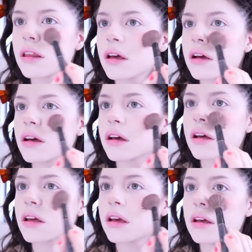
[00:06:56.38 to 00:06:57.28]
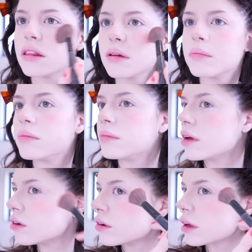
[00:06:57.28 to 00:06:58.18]
like in the
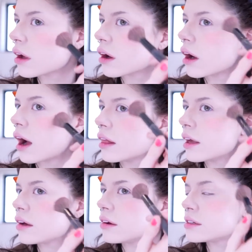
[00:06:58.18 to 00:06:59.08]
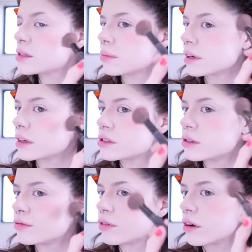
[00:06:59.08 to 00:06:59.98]
middle here. I like not to bring it
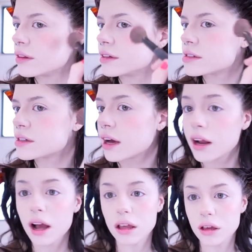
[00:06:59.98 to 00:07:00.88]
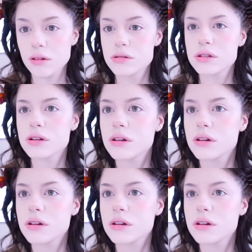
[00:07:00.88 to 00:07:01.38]
too far on this side. I used